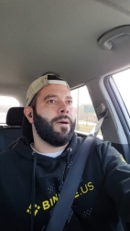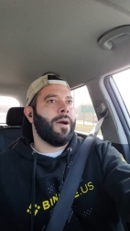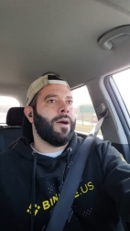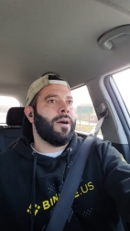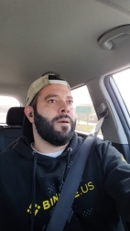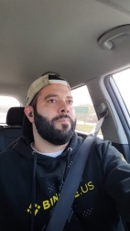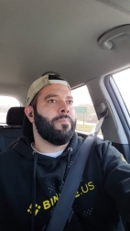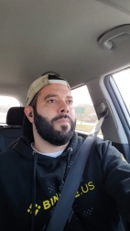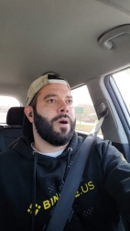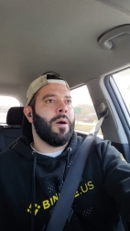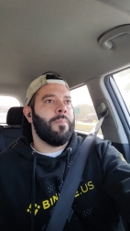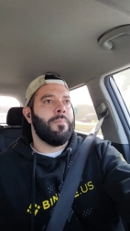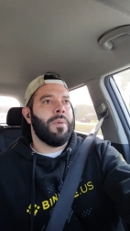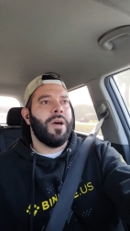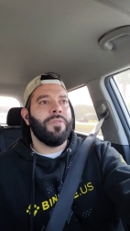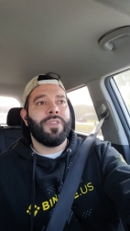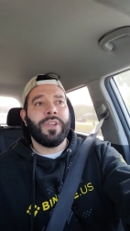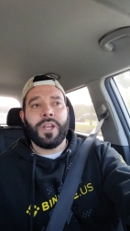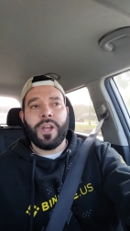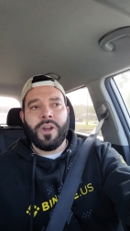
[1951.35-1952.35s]
um, a
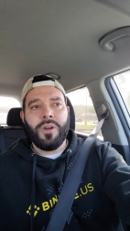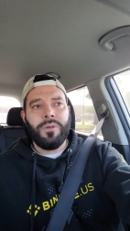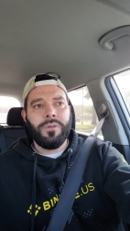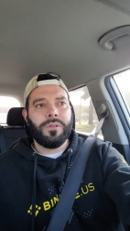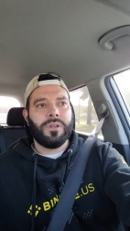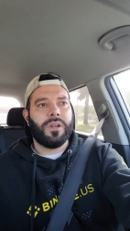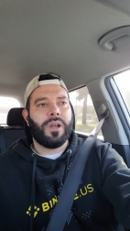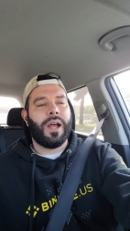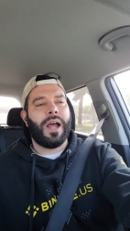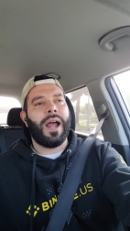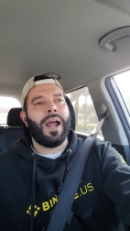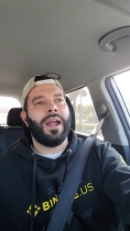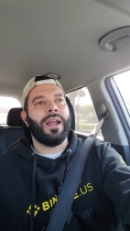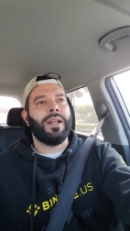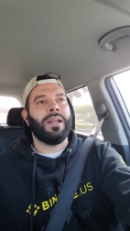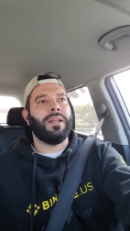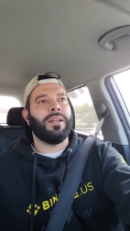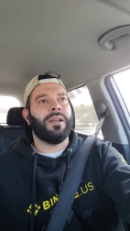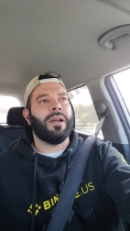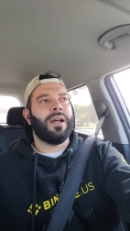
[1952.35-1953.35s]
month ago,
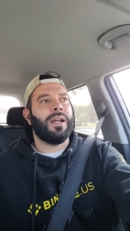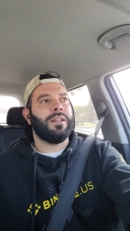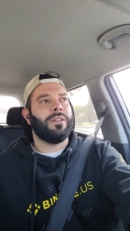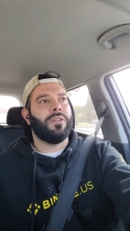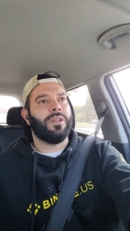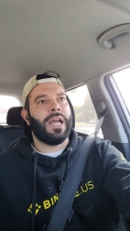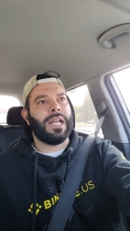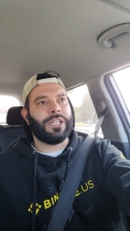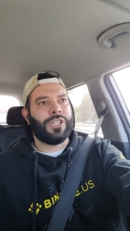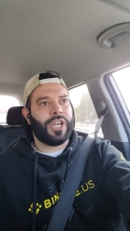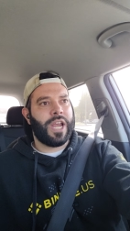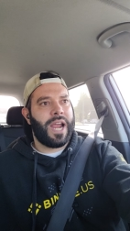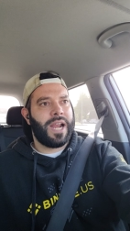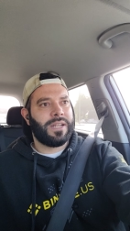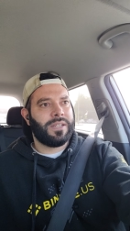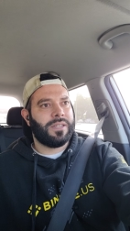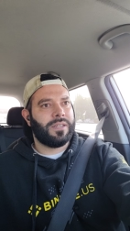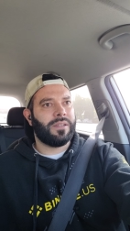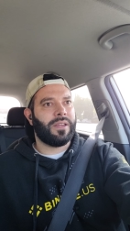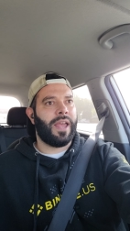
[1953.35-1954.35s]
I, I, I
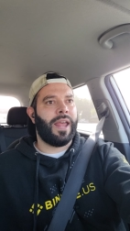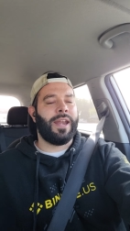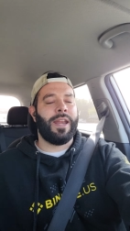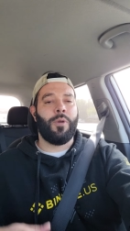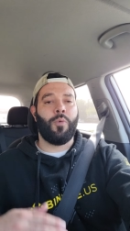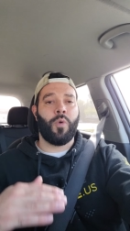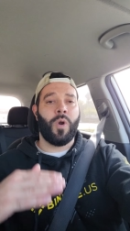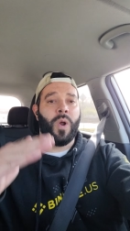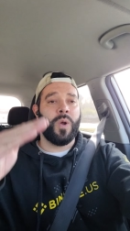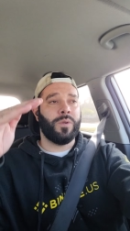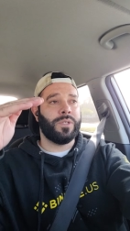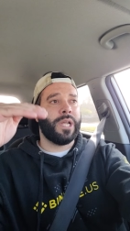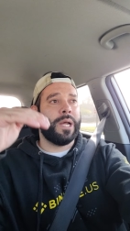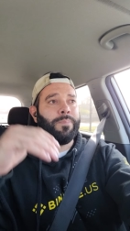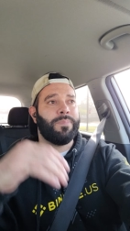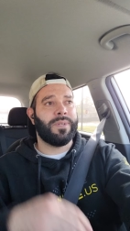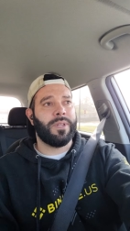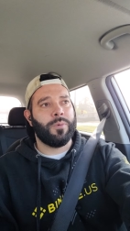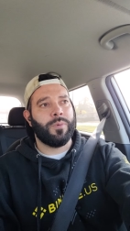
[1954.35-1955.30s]
checked and it rose up.